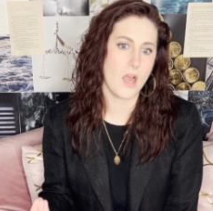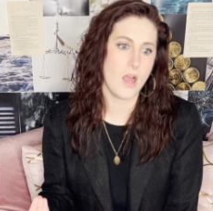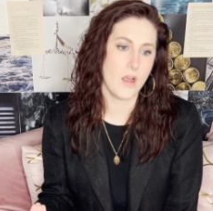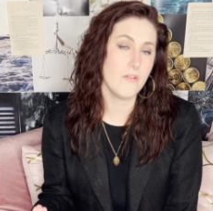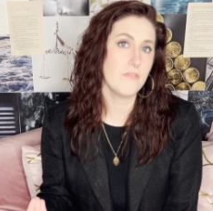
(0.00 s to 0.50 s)

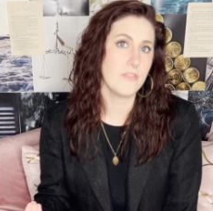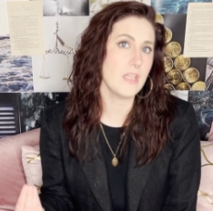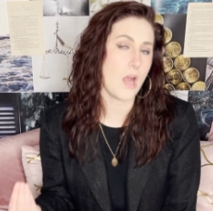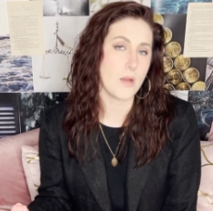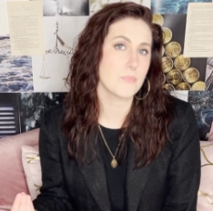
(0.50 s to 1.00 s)
of the
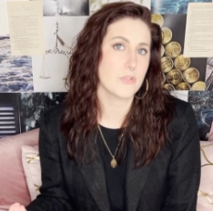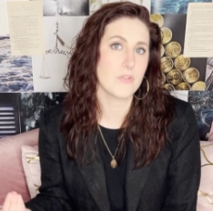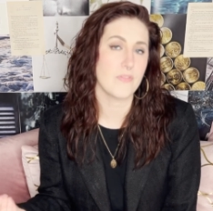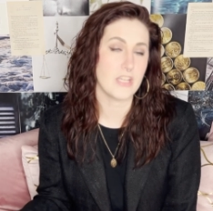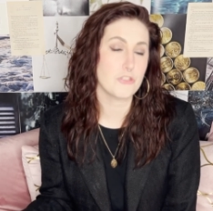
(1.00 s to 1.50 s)

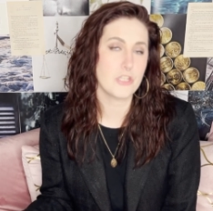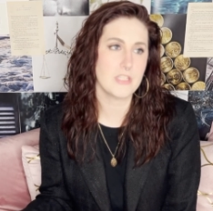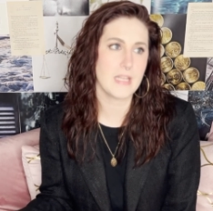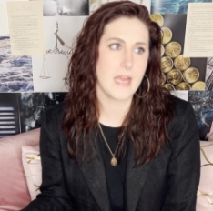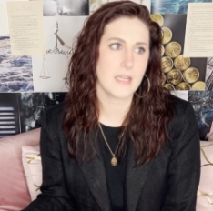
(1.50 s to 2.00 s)
observation
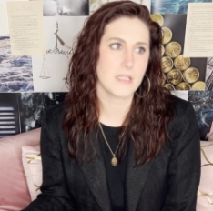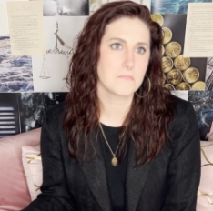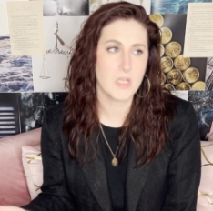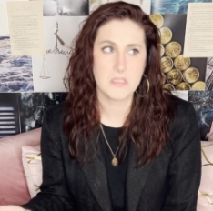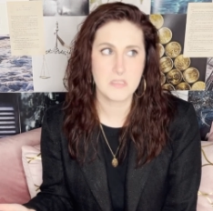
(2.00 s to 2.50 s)
deck
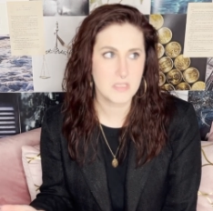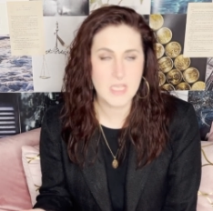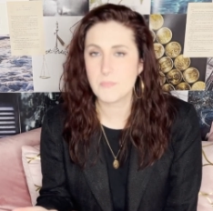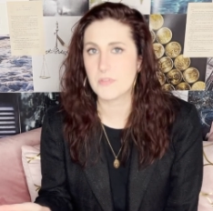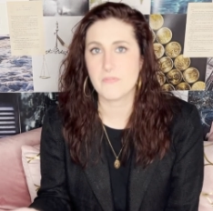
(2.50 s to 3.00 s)

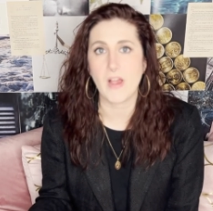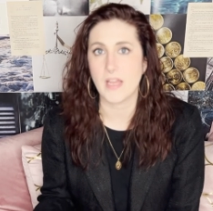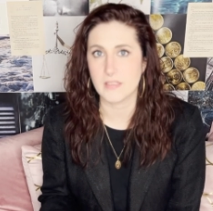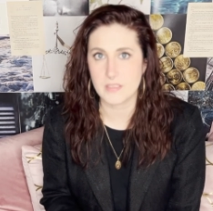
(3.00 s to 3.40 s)
seemed fine